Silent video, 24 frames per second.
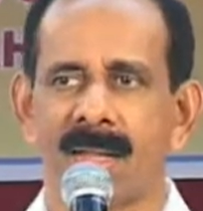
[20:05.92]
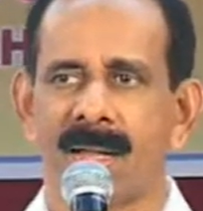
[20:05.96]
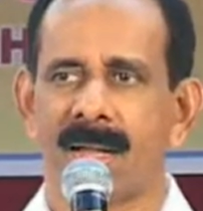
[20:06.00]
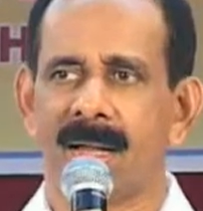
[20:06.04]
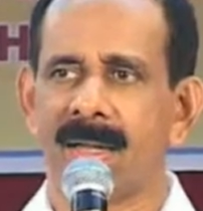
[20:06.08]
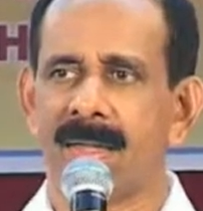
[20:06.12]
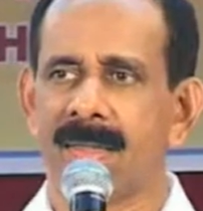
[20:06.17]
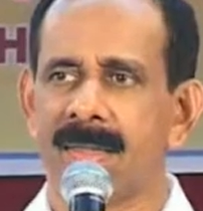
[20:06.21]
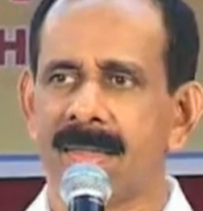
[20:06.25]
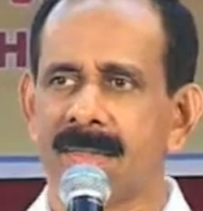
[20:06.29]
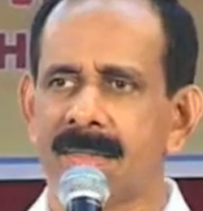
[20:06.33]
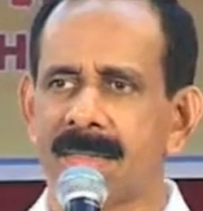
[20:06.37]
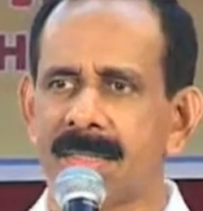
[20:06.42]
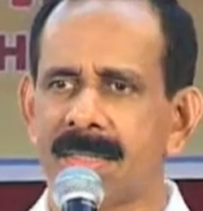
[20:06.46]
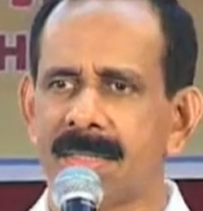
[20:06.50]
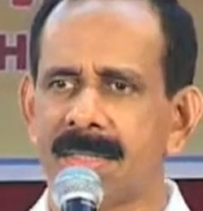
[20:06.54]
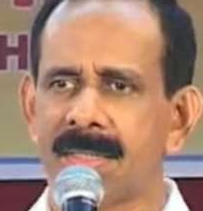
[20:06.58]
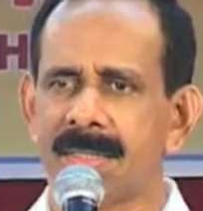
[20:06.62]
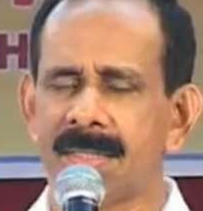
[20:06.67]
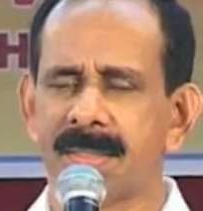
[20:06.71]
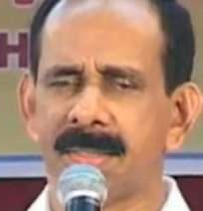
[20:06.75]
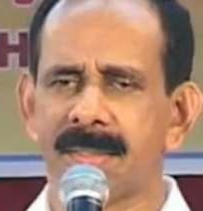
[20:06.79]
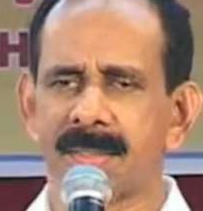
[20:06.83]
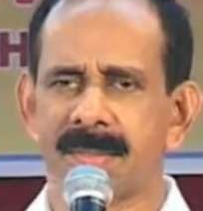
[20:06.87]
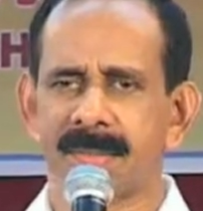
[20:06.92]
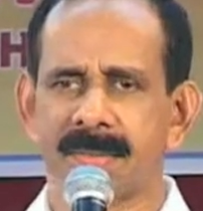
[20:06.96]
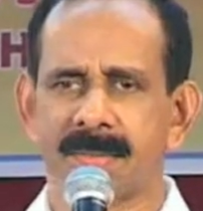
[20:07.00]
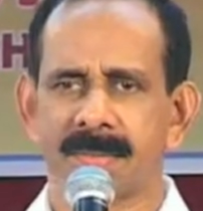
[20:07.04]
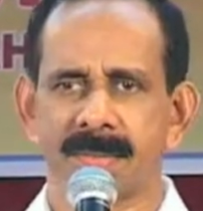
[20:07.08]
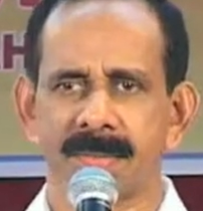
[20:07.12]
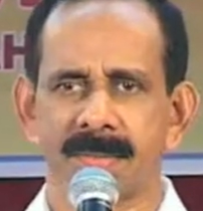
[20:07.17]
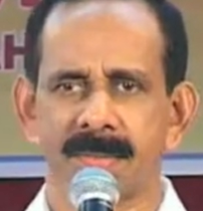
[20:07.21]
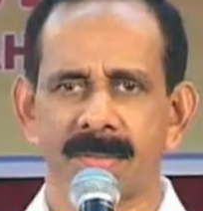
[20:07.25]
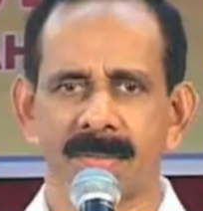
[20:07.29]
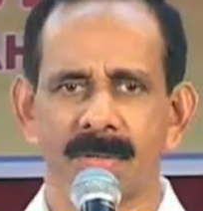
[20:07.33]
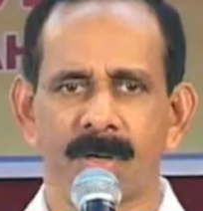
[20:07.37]
And he
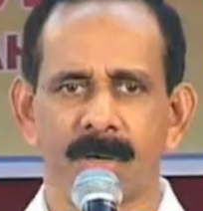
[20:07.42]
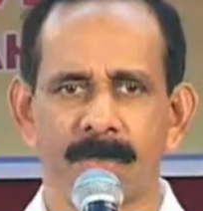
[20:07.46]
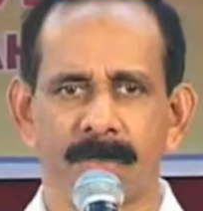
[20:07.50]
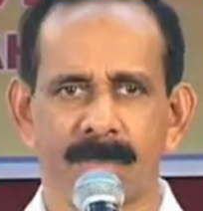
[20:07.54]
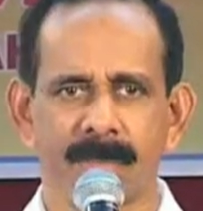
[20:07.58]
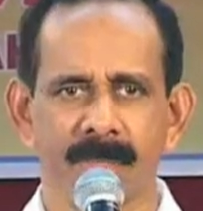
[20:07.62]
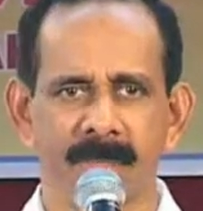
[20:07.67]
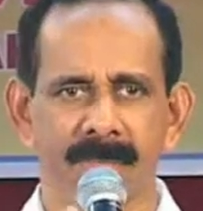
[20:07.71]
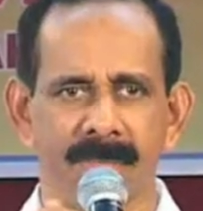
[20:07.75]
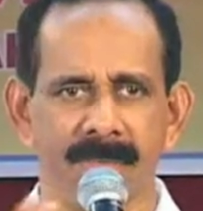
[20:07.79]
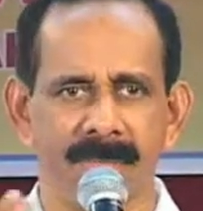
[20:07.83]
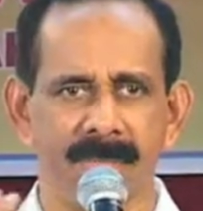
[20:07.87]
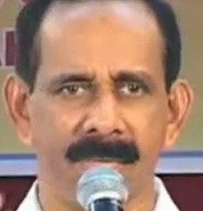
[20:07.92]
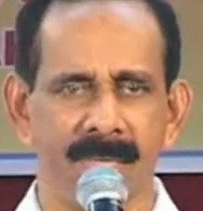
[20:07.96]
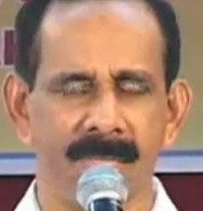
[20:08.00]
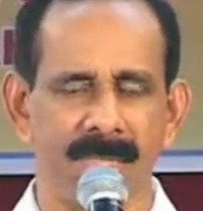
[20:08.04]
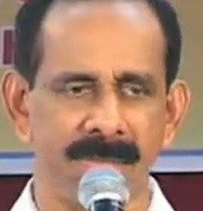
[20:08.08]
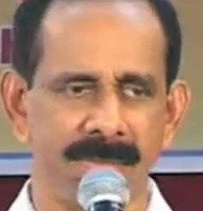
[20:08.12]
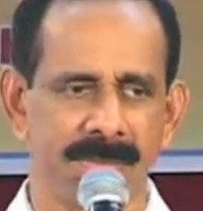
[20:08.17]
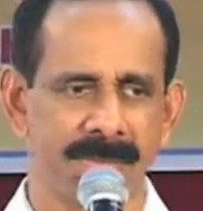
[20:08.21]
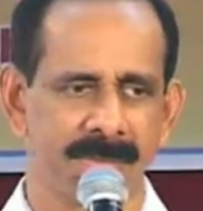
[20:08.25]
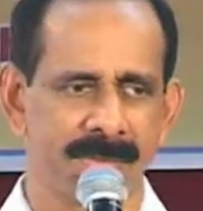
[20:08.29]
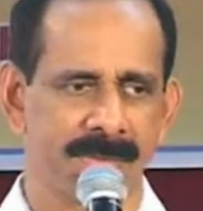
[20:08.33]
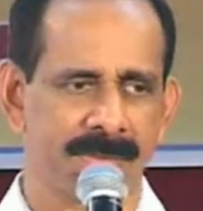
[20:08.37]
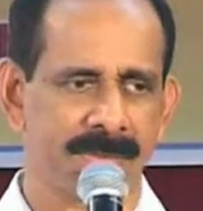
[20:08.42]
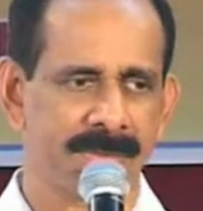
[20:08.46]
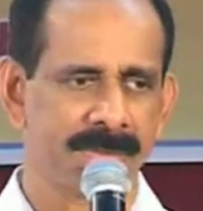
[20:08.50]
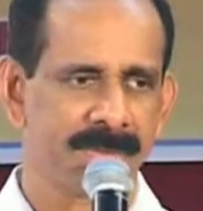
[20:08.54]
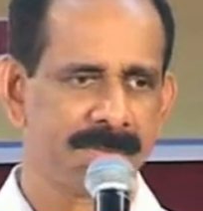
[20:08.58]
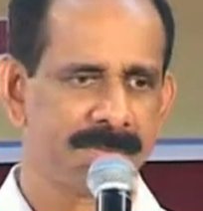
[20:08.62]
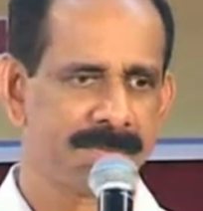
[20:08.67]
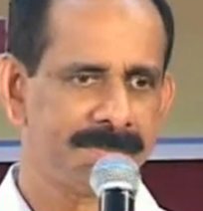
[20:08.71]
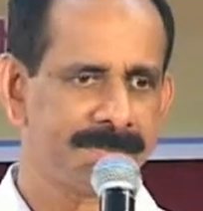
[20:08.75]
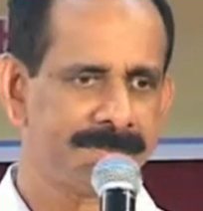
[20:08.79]
opened my eyes.